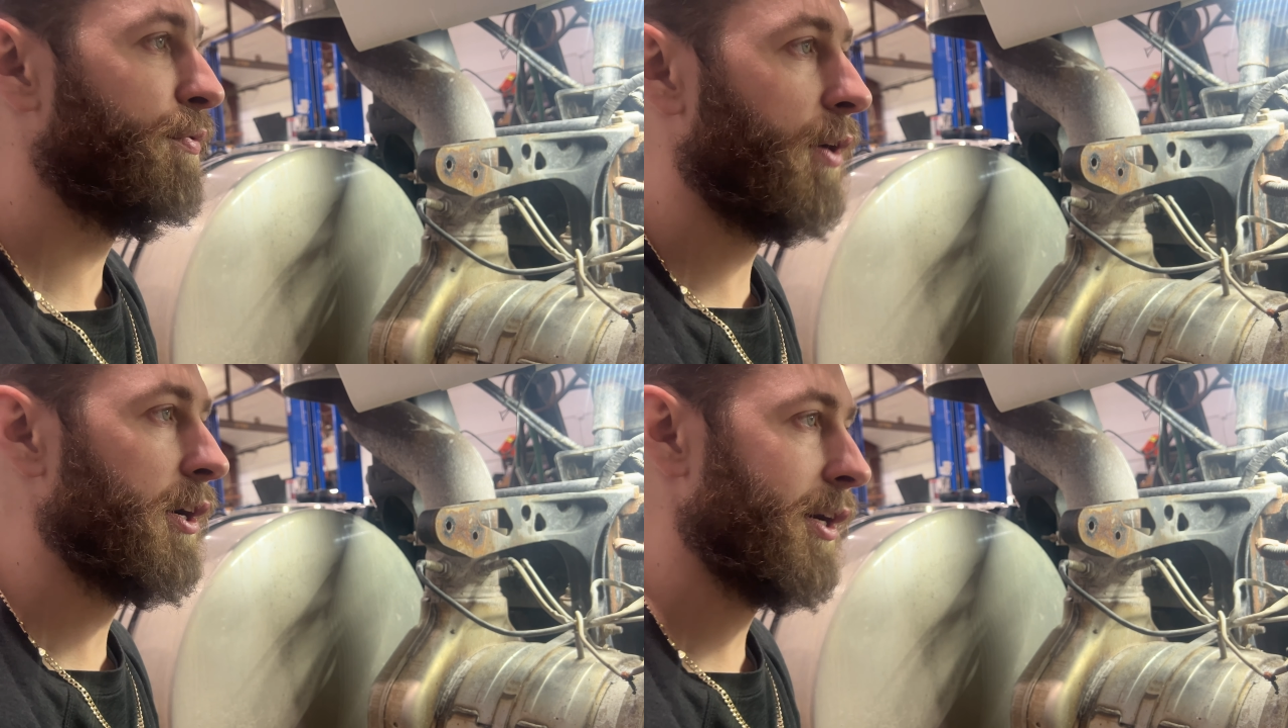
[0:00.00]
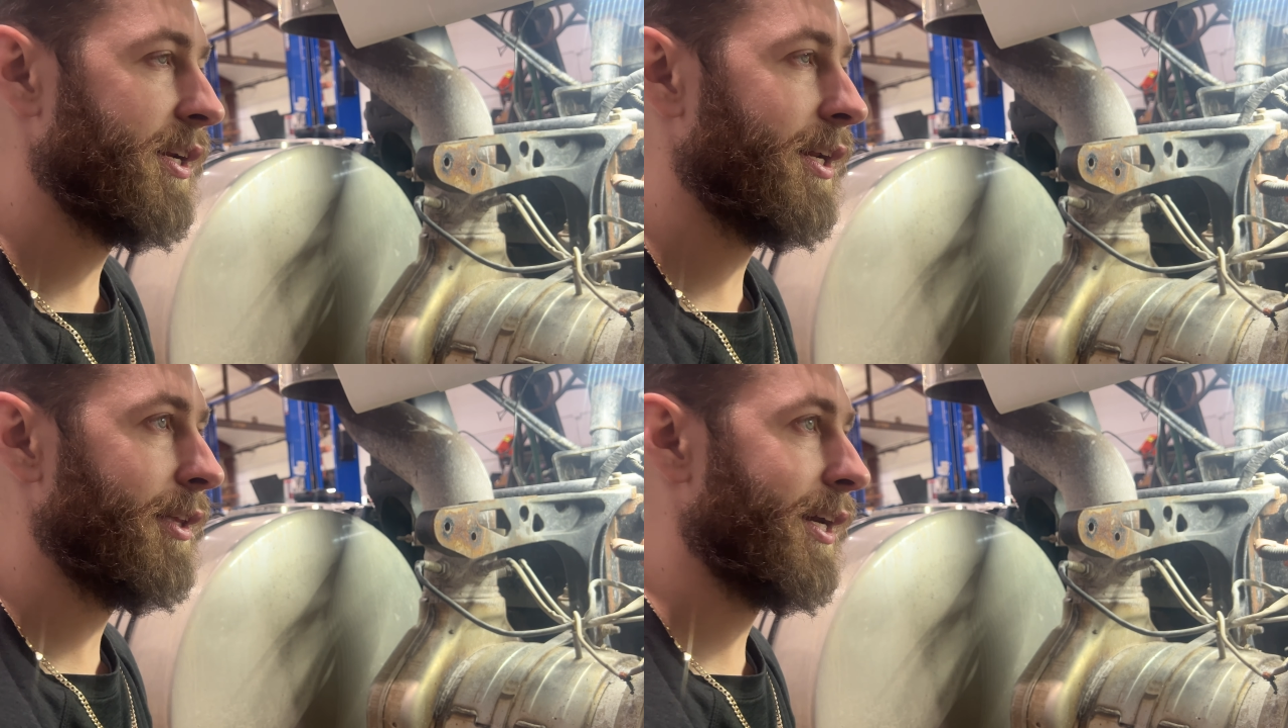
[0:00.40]
You're
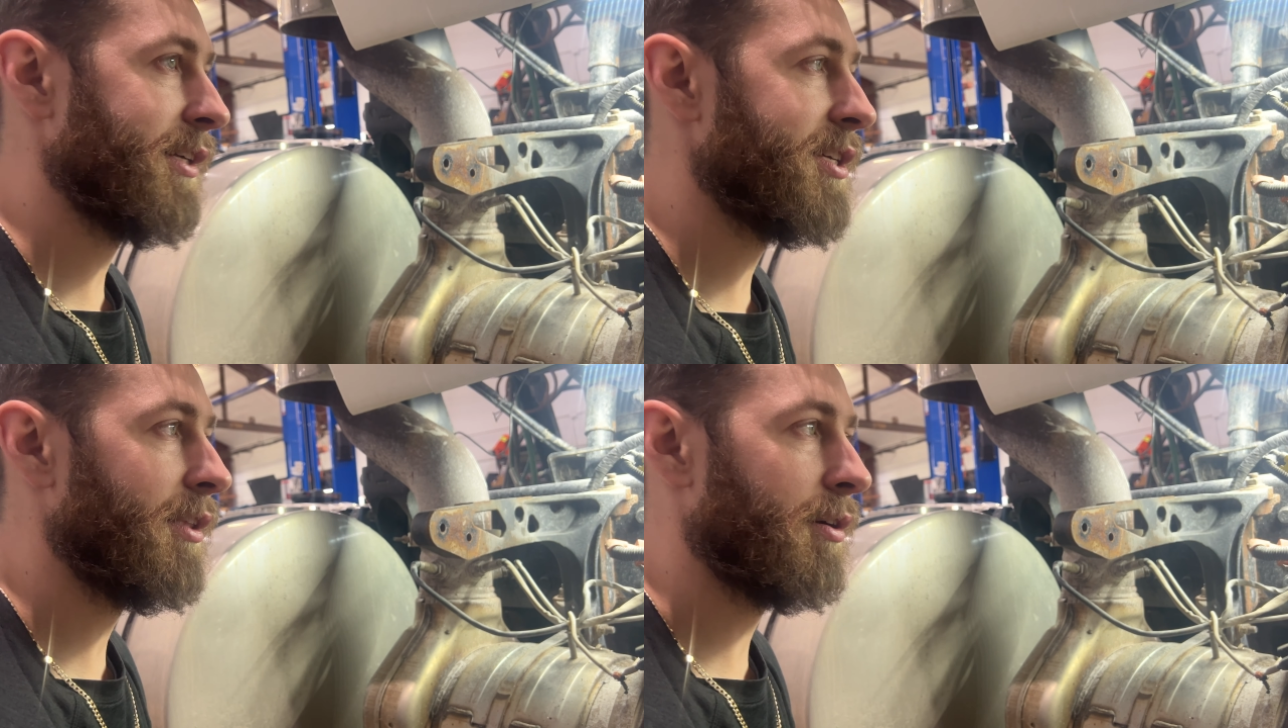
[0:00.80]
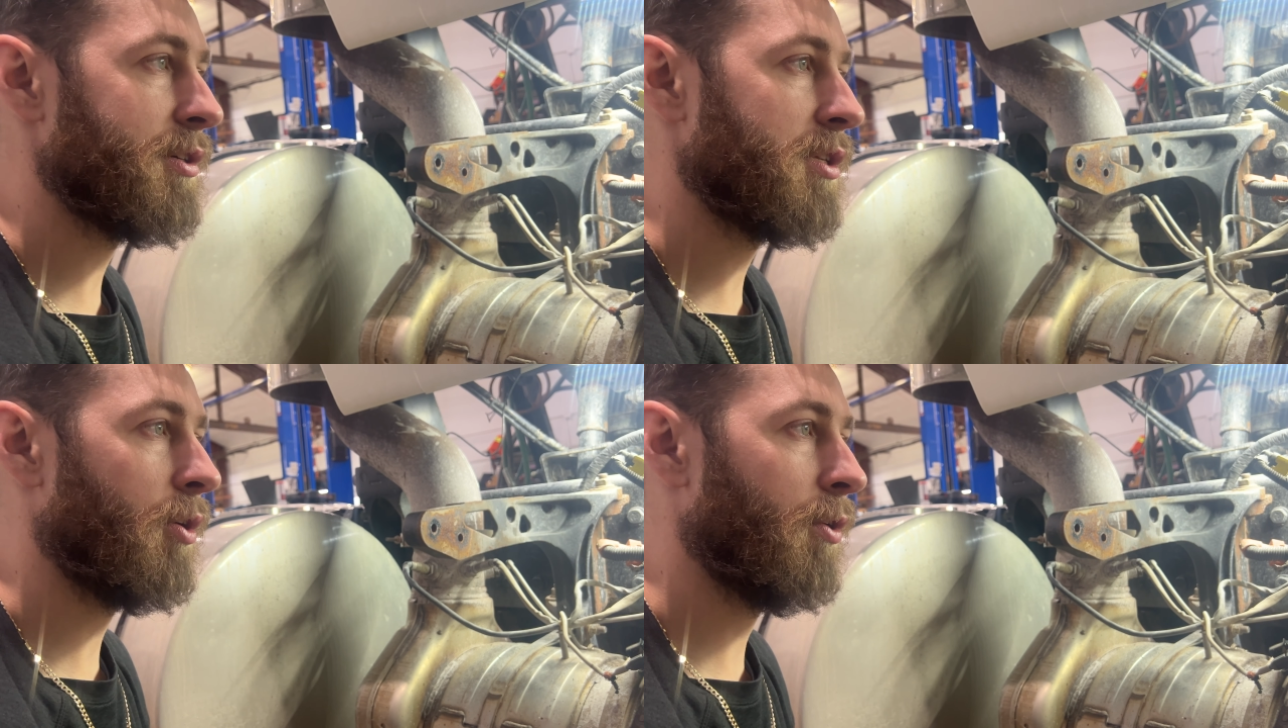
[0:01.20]
gonna need like a
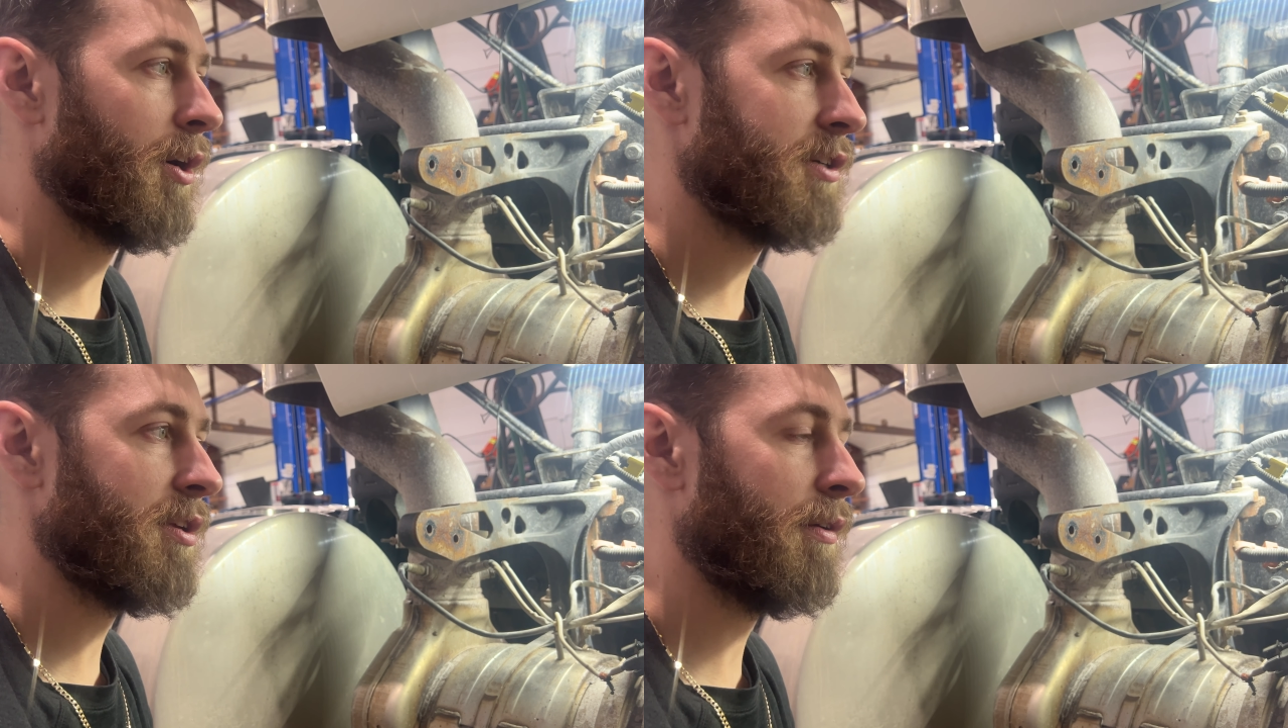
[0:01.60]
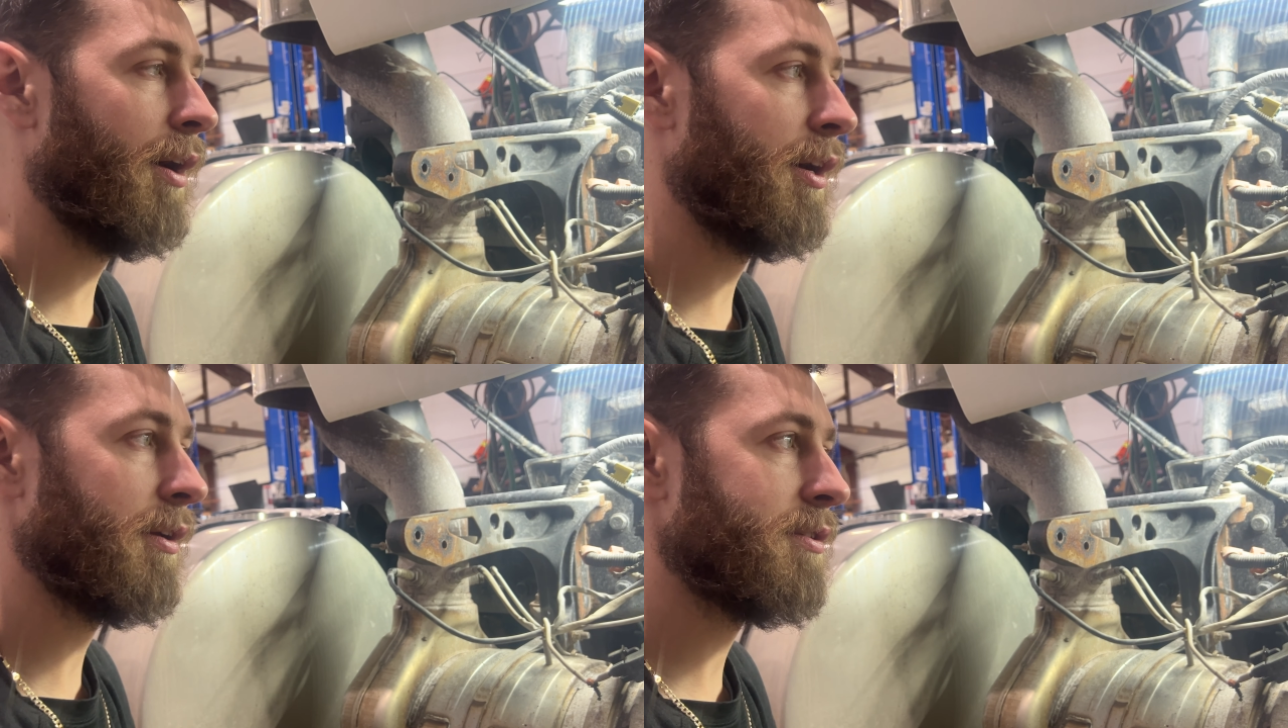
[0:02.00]
T30 Torx,
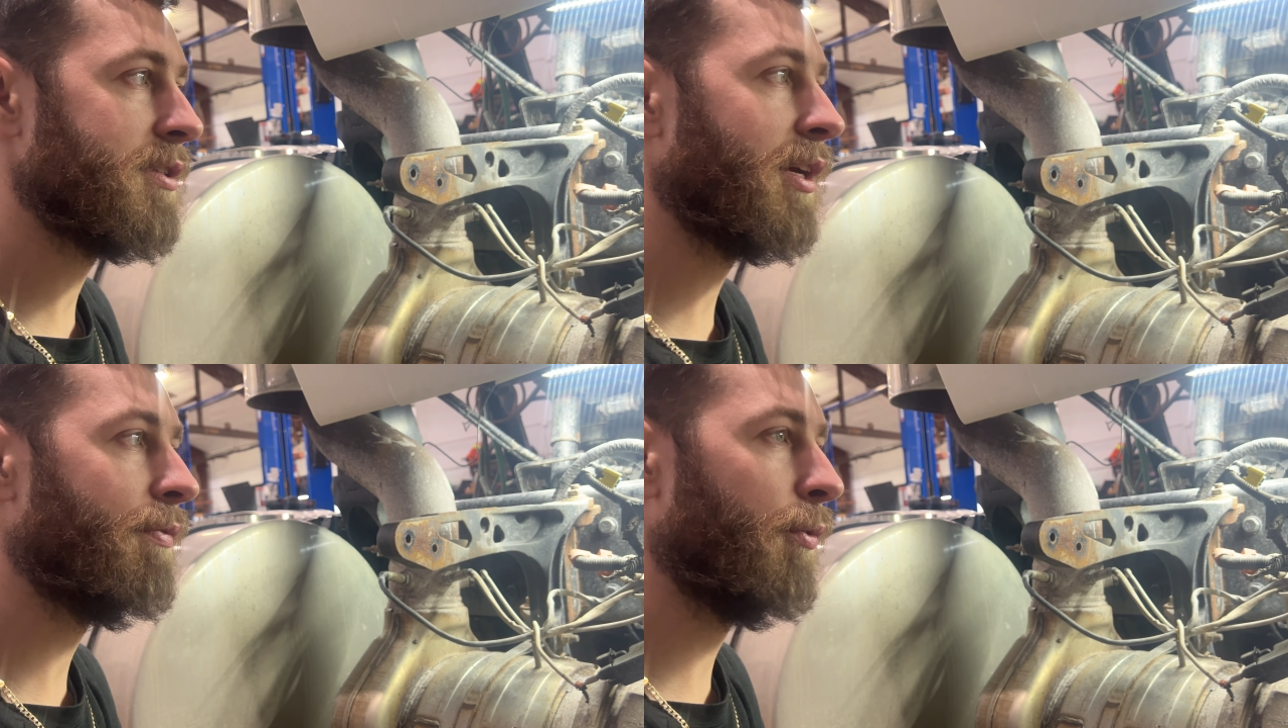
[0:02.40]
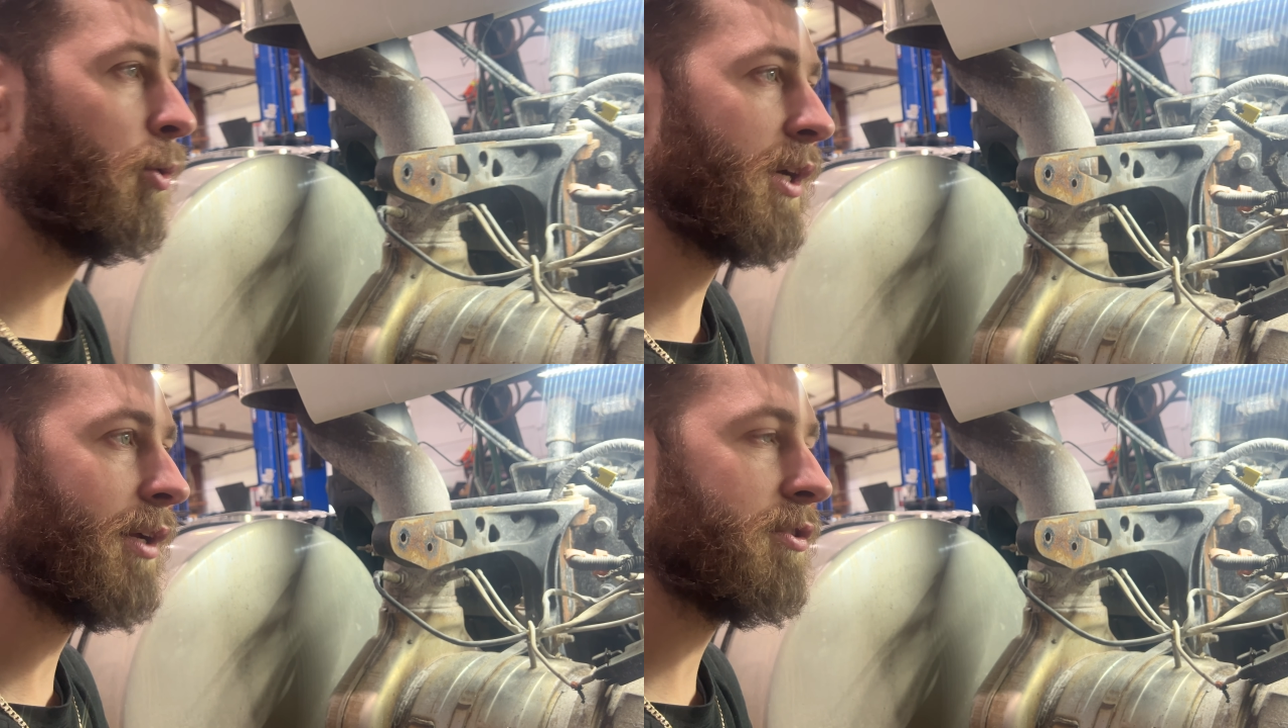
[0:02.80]
a
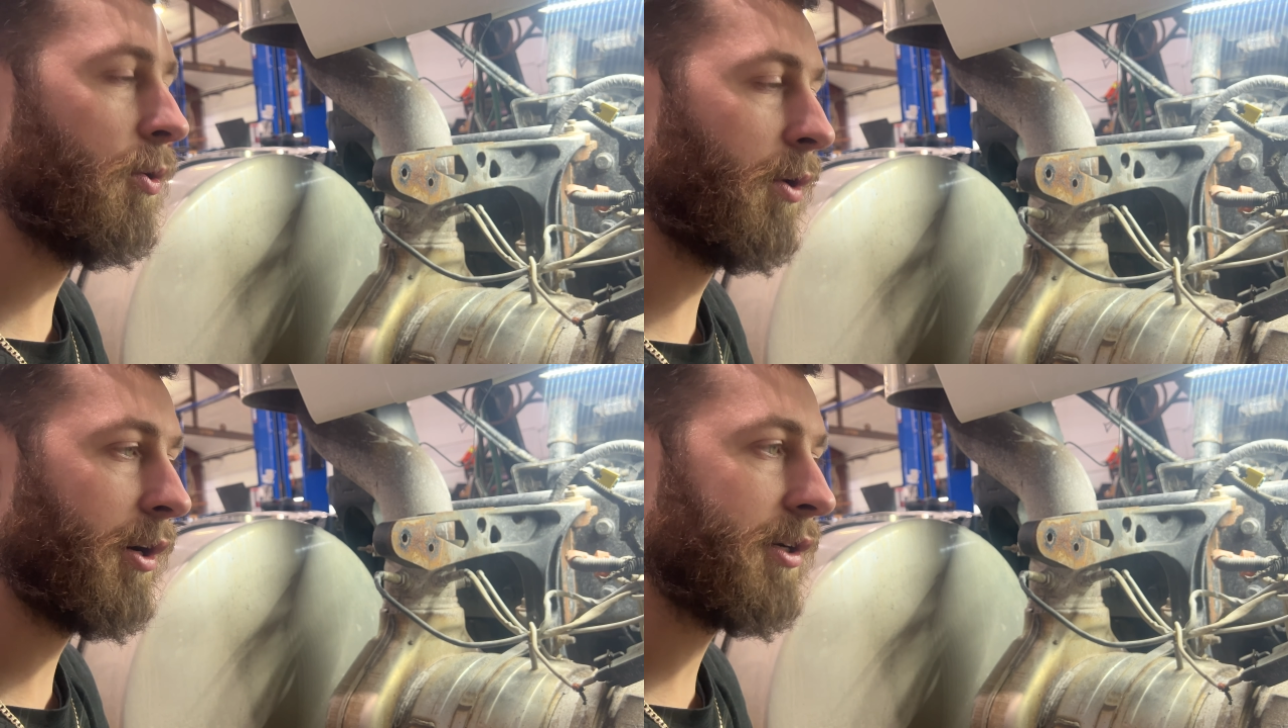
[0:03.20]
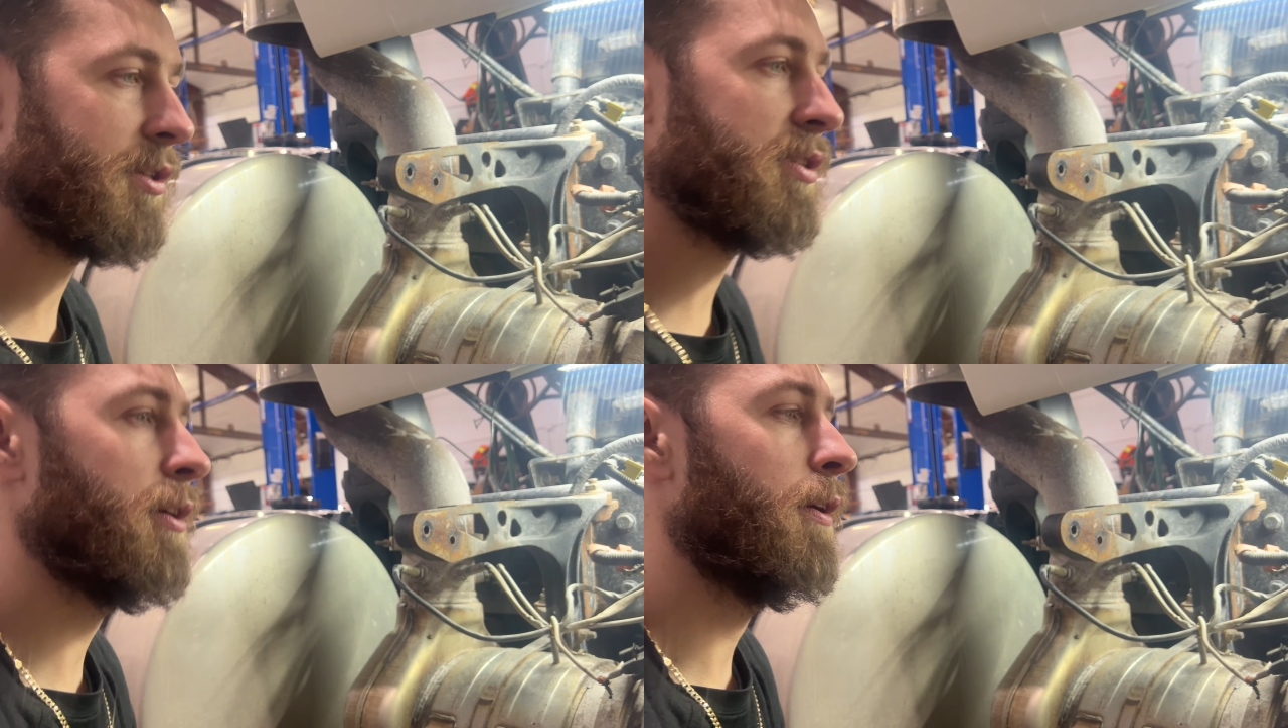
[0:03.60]
T40 Torx,